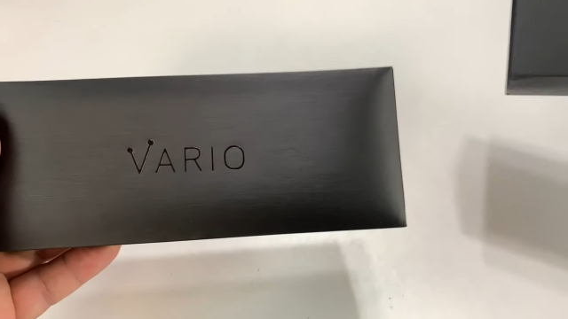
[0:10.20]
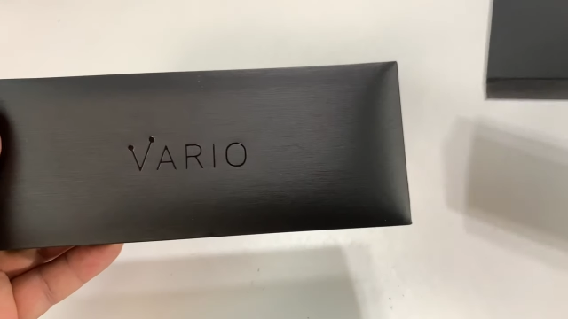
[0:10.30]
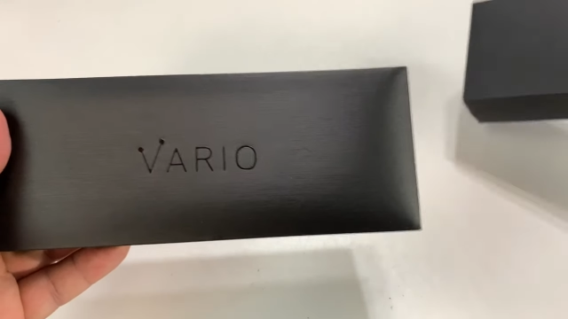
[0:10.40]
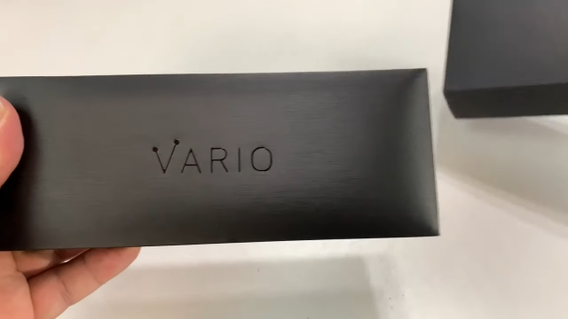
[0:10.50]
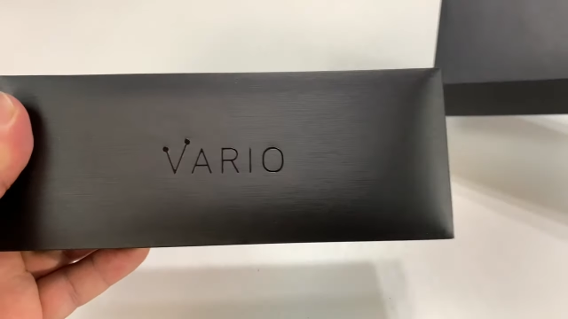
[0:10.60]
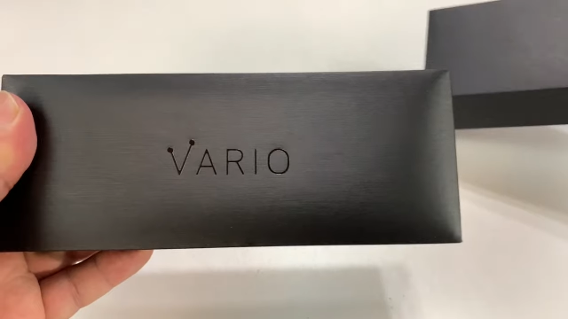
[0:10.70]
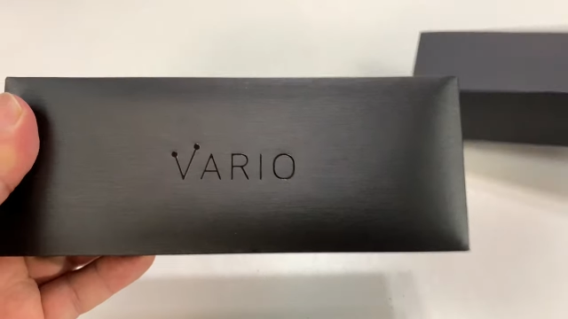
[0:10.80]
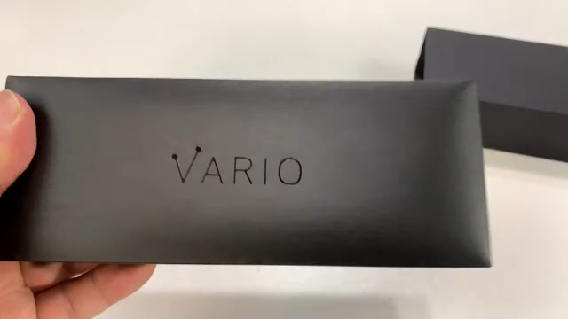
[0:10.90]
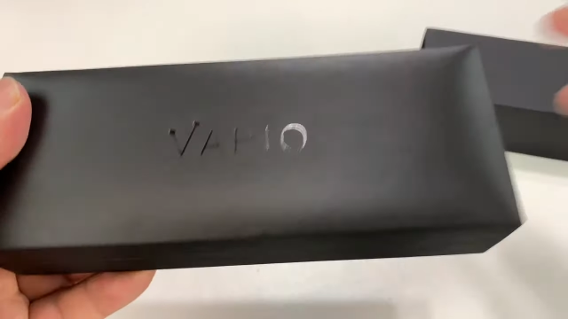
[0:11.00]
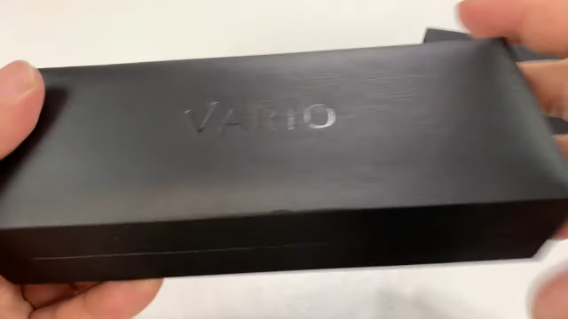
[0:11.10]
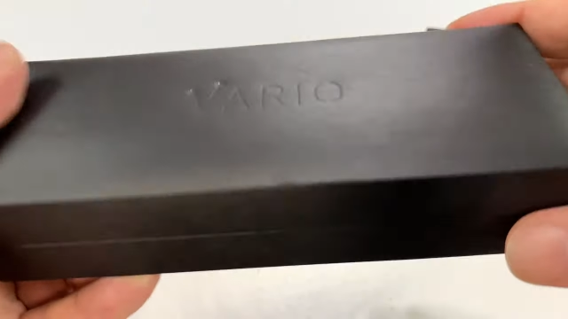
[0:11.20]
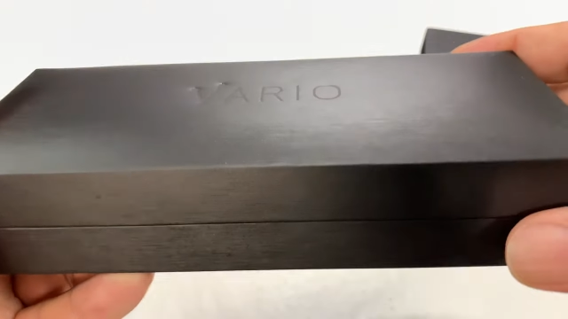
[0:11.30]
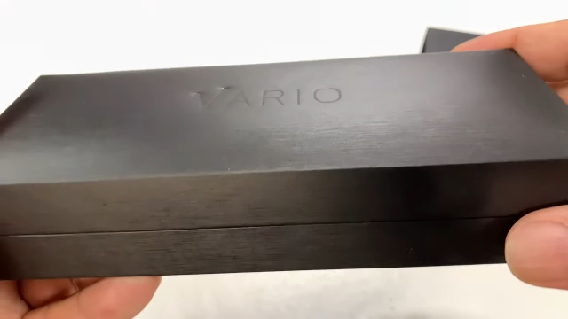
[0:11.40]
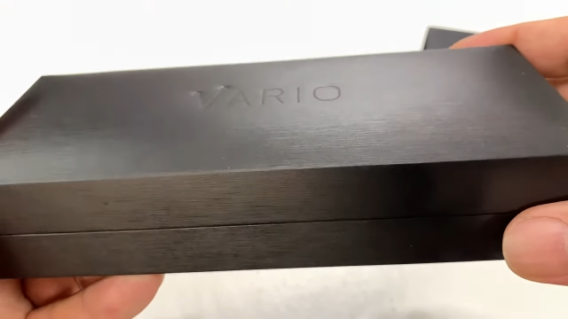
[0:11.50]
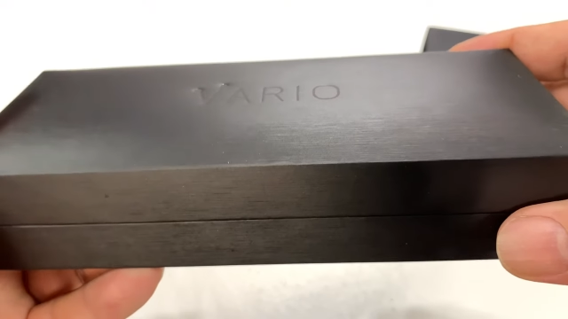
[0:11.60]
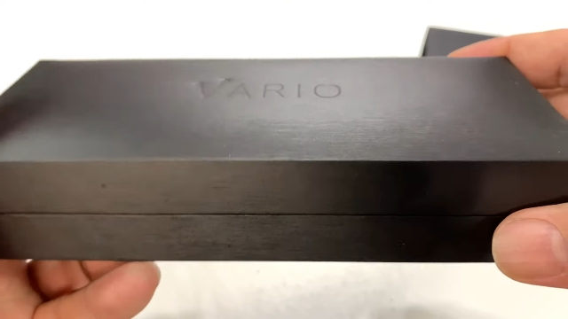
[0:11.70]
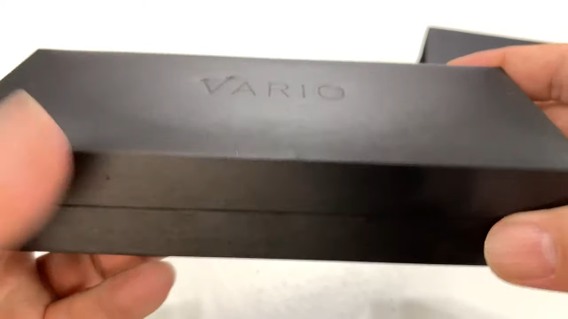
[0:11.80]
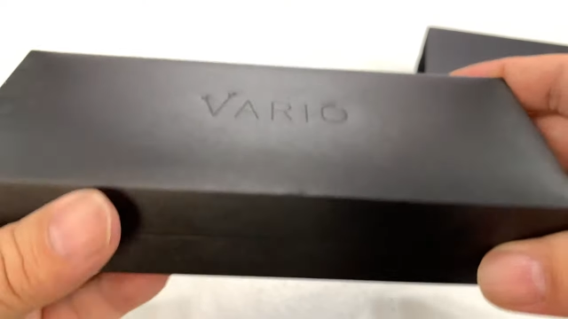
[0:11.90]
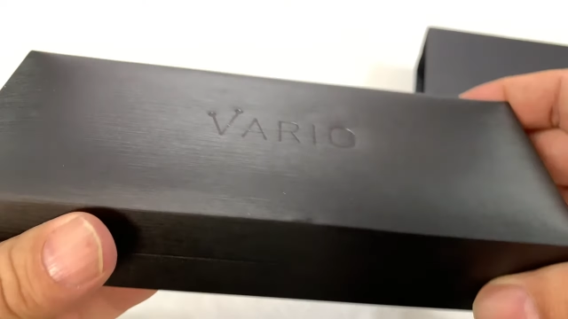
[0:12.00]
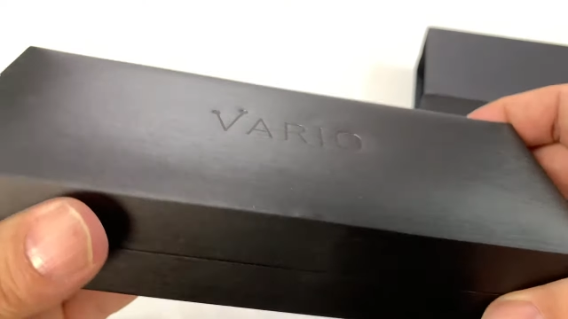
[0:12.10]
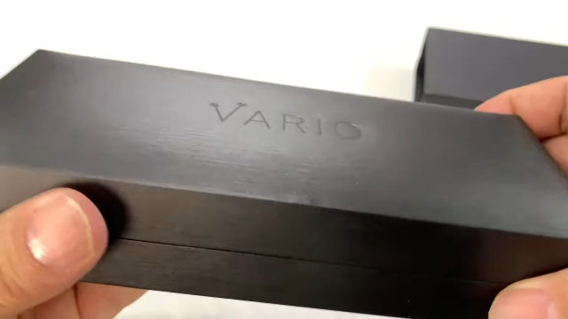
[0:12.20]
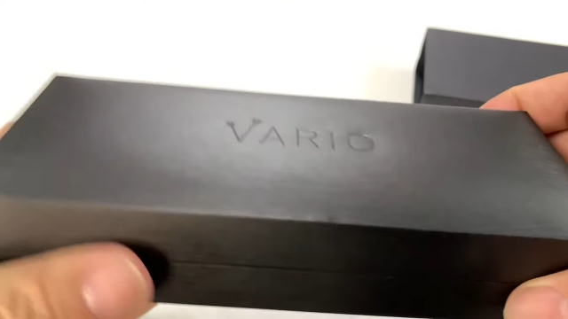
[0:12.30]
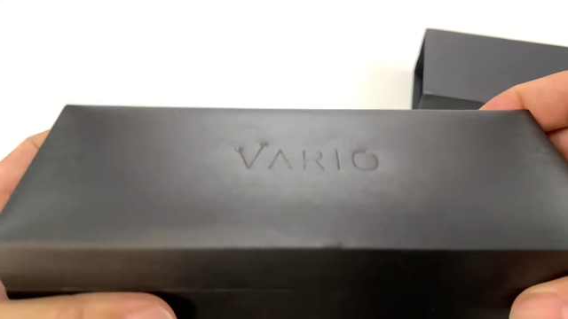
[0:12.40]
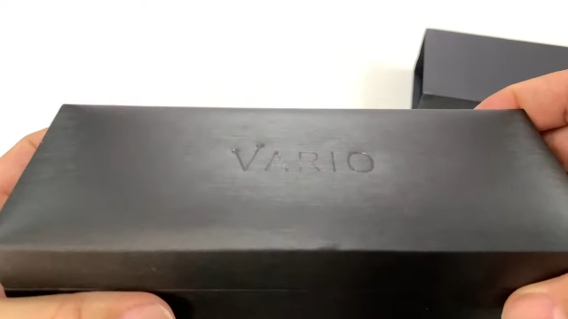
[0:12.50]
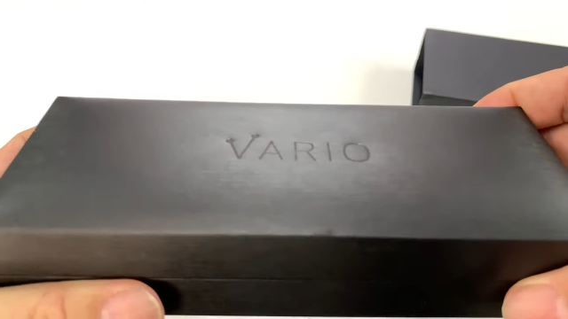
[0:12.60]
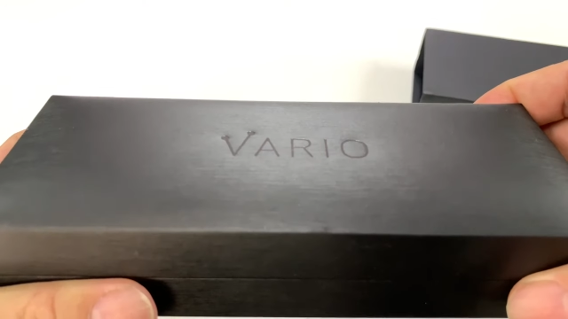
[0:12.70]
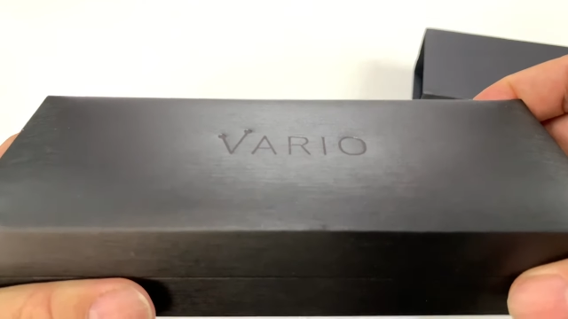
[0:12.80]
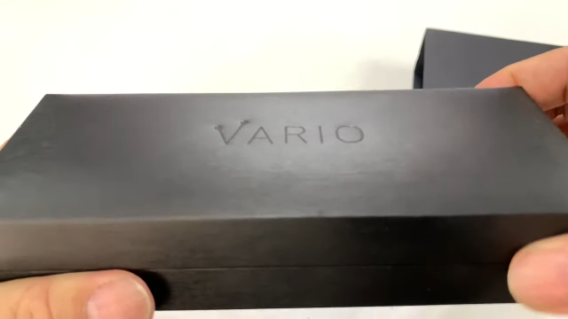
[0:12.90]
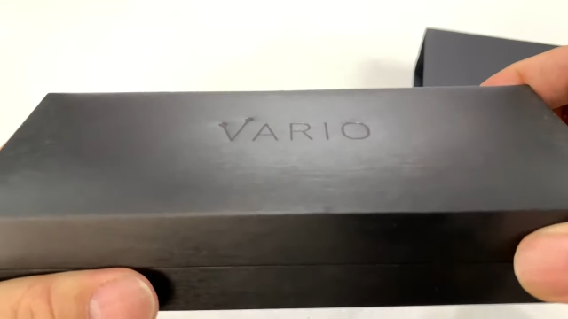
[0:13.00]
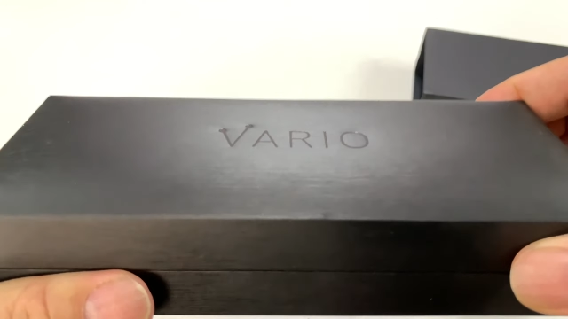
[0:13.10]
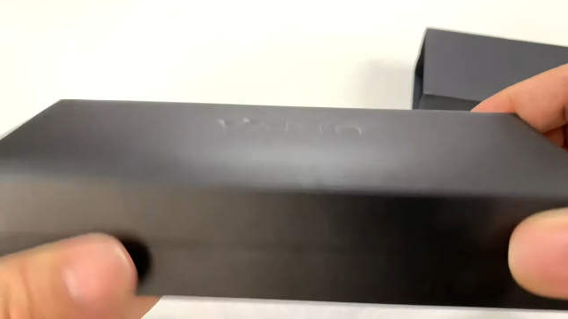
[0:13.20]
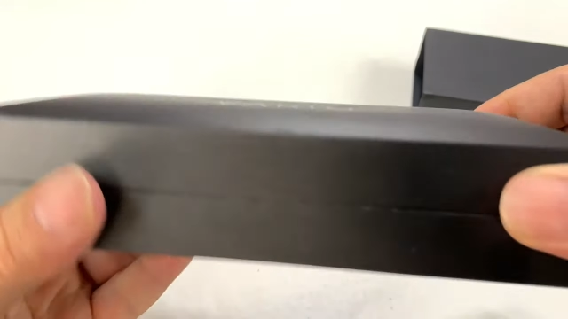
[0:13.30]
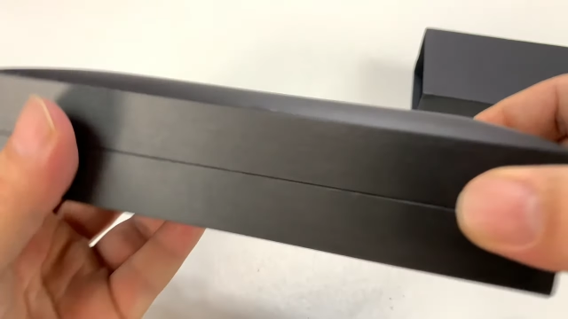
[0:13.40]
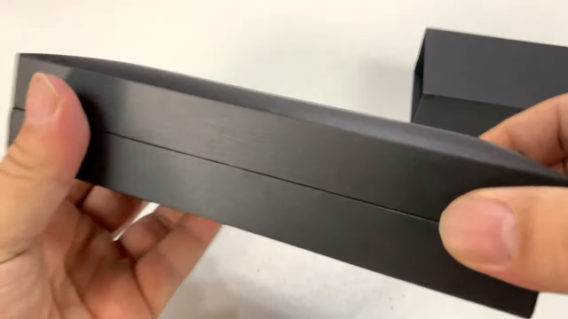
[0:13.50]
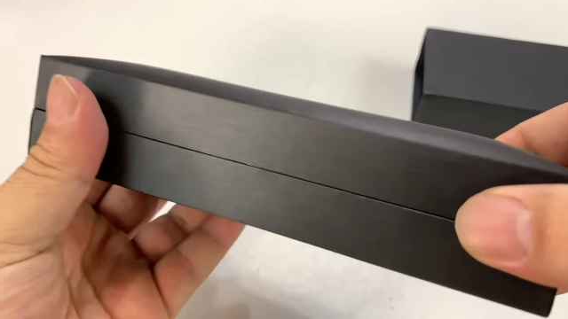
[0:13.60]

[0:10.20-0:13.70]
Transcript: Nobody's mouth can be seen.